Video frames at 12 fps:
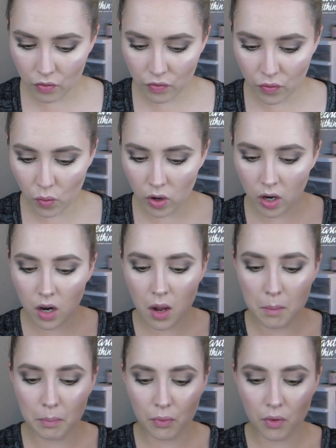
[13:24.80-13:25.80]
for
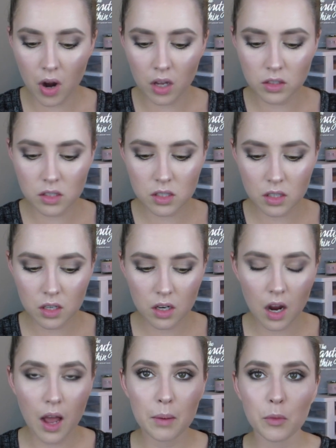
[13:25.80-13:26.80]
bronzer,
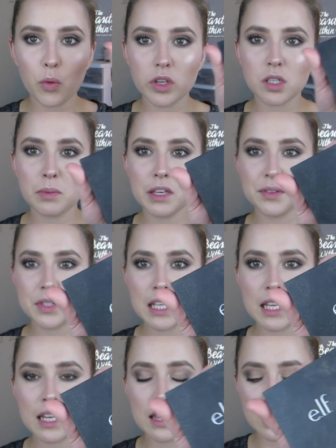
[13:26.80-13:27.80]
I'm going to be
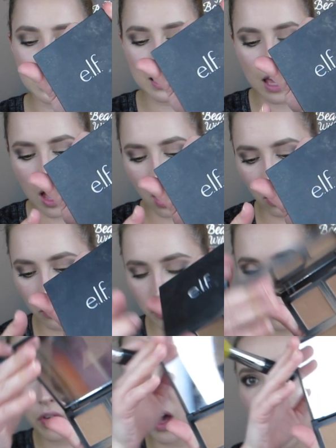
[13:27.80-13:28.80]
using the
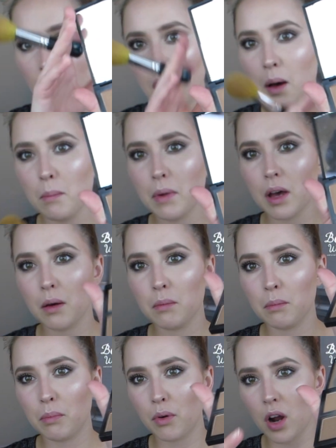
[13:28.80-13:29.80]
e.l.f.
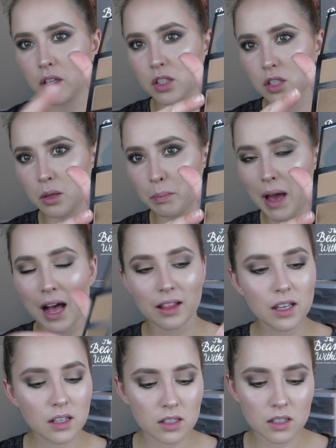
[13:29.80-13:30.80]
bronzer
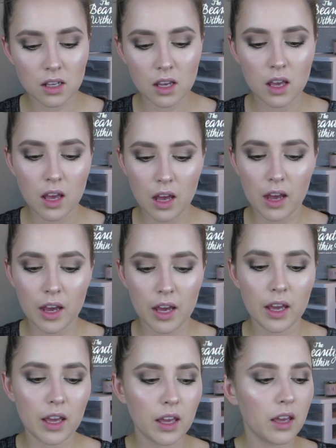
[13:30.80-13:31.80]
palette.
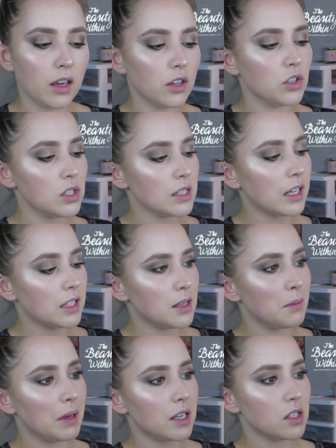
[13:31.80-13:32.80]
I just like
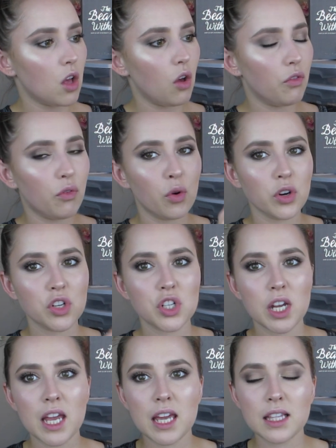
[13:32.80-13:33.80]
to mix all 4
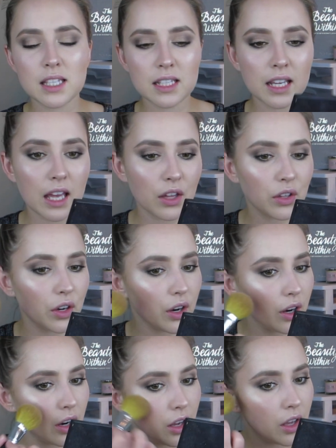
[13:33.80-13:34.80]
shades
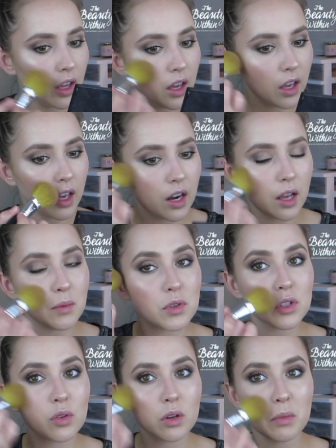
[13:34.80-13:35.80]
together, and I'm
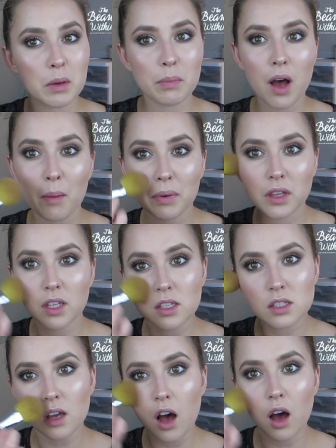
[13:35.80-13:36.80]
just going to be popping
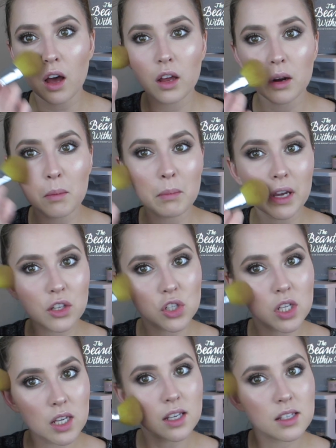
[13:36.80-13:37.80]
this on my
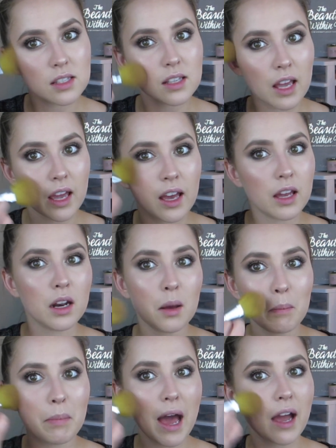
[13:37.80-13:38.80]
cheeks
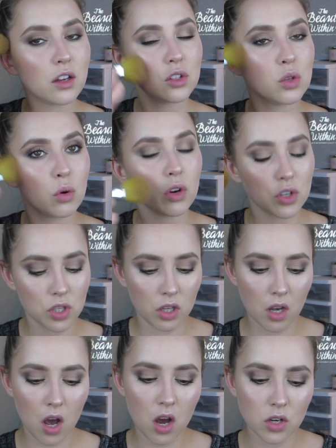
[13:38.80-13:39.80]
and back towards the
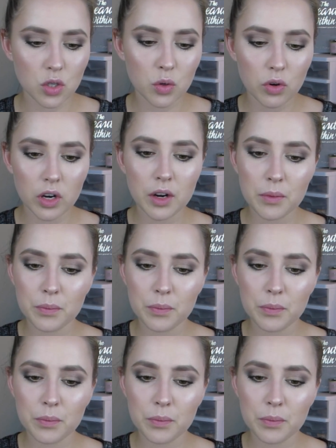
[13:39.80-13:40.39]
contour.